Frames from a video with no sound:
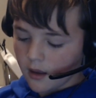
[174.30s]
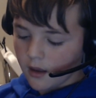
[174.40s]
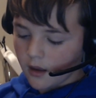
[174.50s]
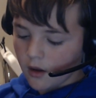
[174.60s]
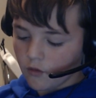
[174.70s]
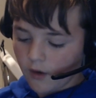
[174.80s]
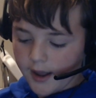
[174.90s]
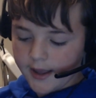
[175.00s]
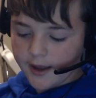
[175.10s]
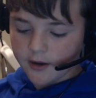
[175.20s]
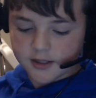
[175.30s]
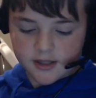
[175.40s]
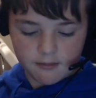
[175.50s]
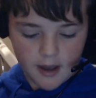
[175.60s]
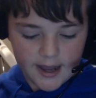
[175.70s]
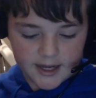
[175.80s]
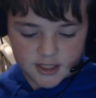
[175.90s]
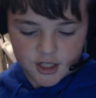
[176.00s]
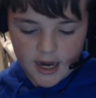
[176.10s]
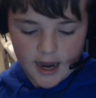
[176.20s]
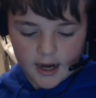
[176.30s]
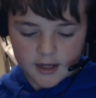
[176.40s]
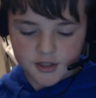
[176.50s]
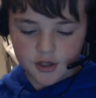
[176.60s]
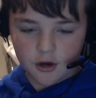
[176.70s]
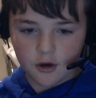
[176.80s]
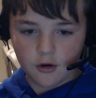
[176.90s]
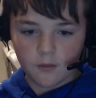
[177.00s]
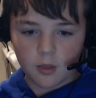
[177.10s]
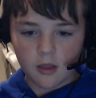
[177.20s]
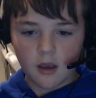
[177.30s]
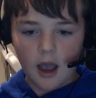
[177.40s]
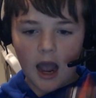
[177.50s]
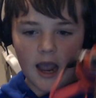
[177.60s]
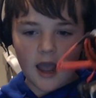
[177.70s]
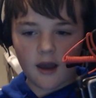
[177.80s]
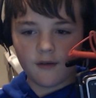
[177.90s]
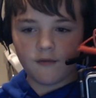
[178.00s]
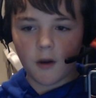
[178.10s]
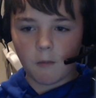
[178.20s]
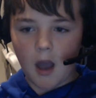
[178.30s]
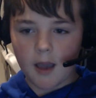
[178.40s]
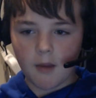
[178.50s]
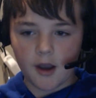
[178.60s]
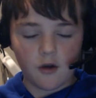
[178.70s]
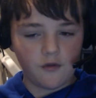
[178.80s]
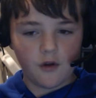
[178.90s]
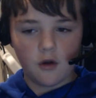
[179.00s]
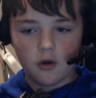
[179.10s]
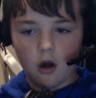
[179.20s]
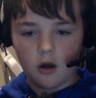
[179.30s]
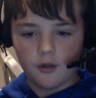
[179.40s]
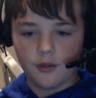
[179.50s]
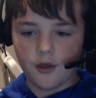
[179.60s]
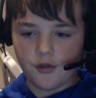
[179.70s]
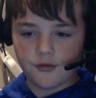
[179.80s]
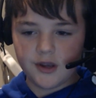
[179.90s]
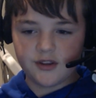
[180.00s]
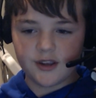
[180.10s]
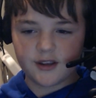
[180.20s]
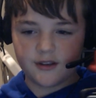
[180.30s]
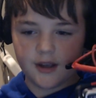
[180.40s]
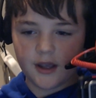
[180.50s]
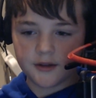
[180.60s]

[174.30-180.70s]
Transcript: right here's the mic jack. So, I have my microphone on the 360, Instant